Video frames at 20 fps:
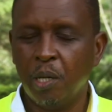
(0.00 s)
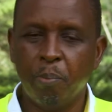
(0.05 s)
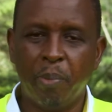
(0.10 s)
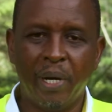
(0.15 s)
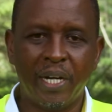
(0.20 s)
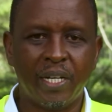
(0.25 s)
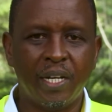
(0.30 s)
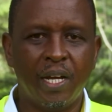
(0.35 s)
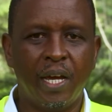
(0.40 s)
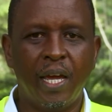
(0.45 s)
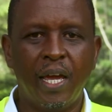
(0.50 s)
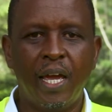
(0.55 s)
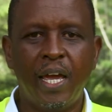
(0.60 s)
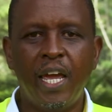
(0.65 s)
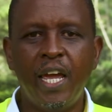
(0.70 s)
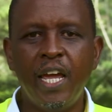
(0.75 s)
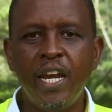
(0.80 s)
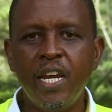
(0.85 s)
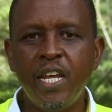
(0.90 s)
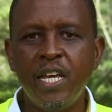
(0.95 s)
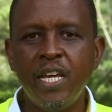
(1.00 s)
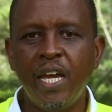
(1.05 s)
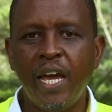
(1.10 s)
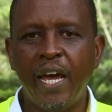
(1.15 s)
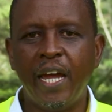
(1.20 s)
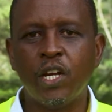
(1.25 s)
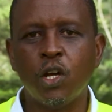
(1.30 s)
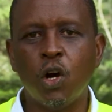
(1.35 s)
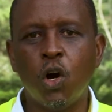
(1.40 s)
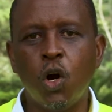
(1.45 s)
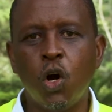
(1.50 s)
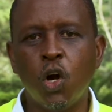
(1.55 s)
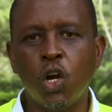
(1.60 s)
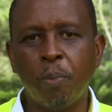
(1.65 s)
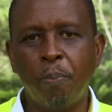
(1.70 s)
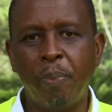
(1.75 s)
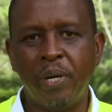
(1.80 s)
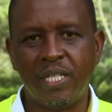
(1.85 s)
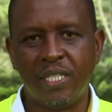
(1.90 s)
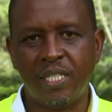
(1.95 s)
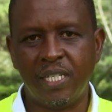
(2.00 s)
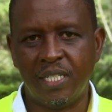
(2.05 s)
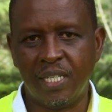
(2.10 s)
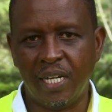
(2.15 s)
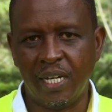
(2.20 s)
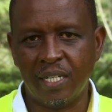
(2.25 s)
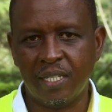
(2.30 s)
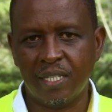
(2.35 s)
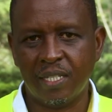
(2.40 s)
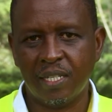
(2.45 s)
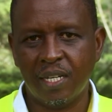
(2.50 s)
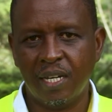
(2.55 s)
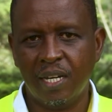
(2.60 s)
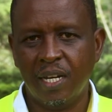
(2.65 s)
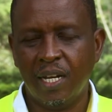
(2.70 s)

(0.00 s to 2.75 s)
But any and all pesticides